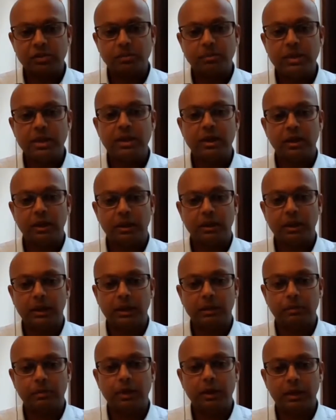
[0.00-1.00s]
being
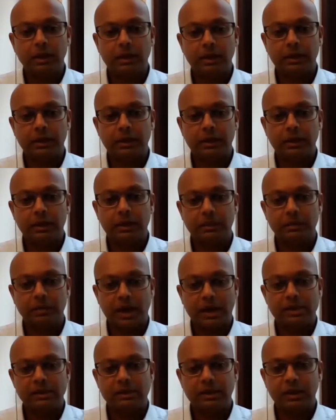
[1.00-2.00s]

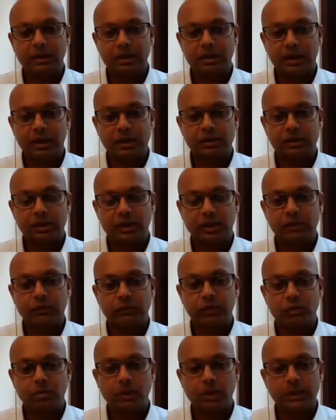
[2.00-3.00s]
rising in the next
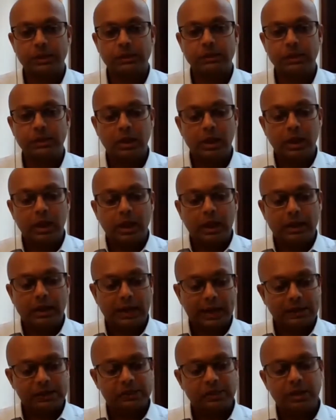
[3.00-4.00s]
few months.
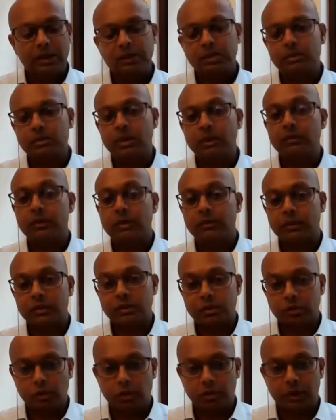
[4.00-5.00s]
Next year is a bit of a
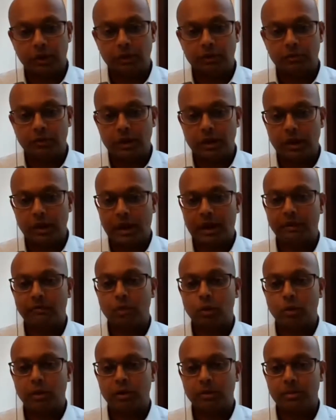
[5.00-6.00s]
different story. We
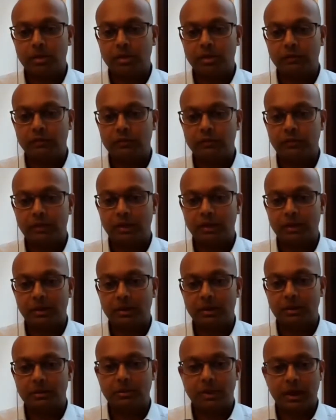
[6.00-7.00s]
have quite a bit of
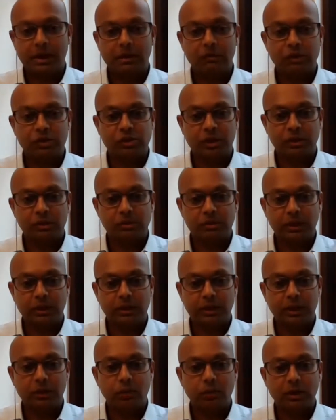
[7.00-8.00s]
money which has been
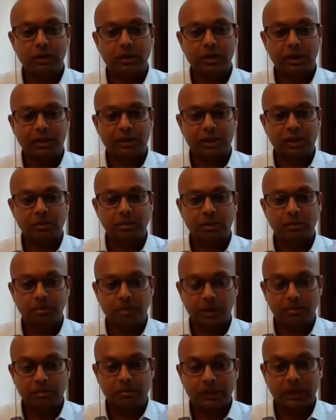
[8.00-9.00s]
liquidity that has been
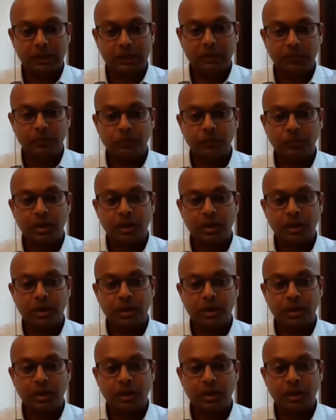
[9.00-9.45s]
pumped in.